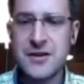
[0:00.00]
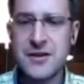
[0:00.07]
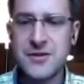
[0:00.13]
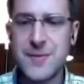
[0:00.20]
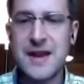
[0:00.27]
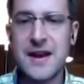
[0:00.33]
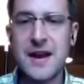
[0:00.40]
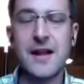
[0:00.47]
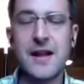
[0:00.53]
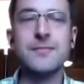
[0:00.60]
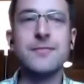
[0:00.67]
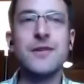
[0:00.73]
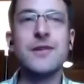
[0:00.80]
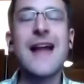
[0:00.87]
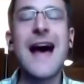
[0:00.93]
there's been a
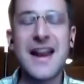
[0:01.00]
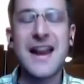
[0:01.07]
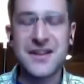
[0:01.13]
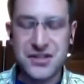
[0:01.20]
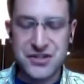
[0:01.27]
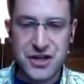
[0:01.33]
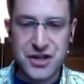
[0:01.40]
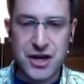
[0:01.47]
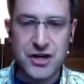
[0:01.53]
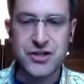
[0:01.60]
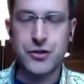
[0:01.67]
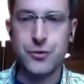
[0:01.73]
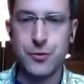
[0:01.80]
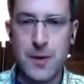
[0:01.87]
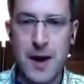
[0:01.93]
lot of
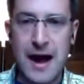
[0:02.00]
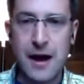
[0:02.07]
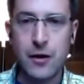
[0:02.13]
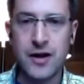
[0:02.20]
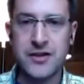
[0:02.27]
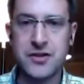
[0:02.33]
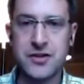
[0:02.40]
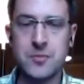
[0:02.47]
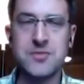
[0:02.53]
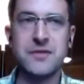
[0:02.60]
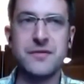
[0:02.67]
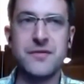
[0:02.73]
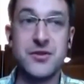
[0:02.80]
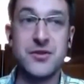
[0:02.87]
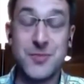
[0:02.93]
discussion throughout in terms
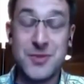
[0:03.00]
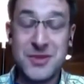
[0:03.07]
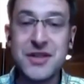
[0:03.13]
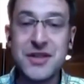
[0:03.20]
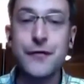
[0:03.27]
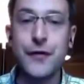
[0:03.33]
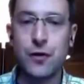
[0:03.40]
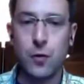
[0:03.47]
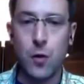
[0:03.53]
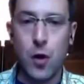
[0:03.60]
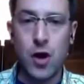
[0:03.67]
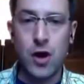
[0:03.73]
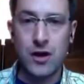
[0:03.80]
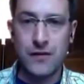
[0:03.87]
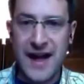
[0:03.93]
of the specific
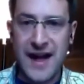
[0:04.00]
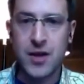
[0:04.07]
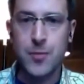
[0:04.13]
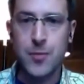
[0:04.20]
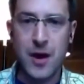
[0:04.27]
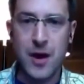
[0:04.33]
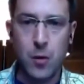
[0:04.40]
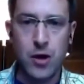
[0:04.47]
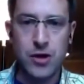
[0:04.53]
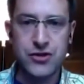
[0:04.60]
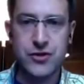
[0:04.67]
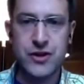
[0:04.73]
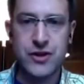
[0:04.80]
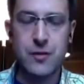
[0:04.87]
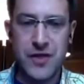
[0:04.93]
role of Occupy Wall
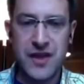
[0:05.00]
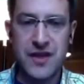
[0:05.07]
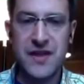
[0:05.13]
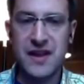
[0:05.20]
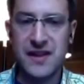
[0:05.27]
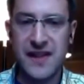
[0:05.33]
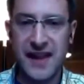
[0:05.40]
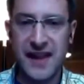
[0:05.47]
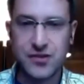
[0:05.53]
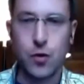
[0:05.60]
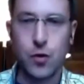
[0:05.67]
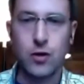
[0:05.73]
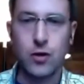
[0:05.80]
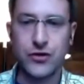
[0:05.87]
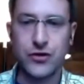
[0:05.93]
Street within the
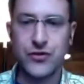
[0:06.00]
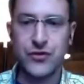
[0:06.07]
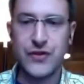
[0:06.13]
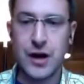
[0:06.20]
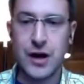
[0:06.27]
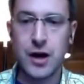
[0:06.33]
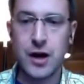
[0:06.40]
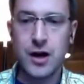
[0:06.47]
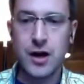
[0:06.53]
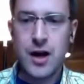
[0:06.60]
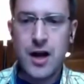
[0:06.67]
electoral sphere.